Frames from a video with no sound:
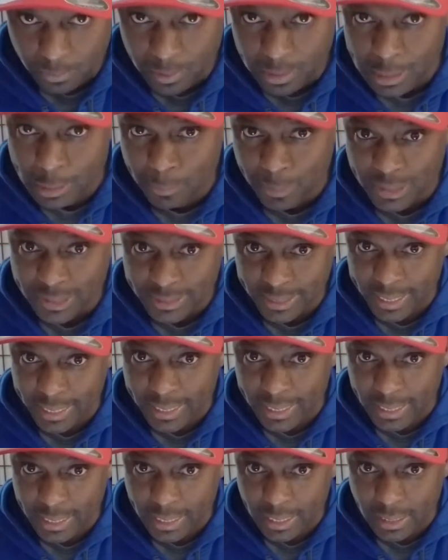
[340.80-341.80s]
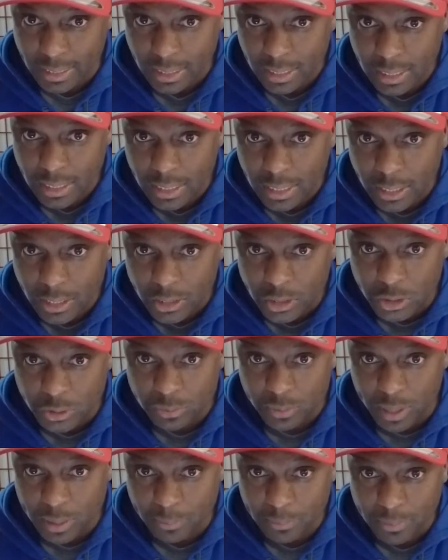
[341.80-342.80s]
I'm going to say it again.
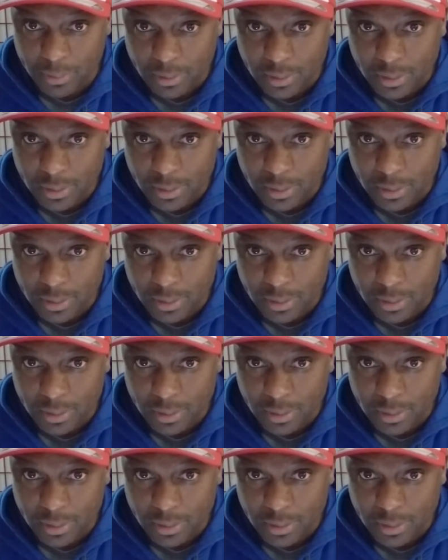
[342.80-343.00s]
Trump,